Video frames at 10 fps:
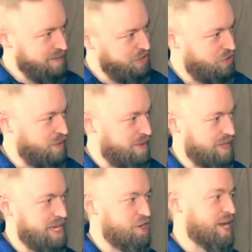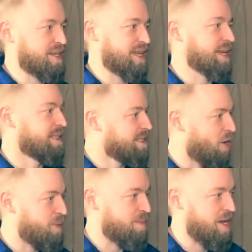doing everything you can to
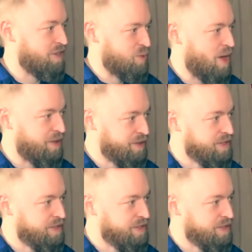help them out as well?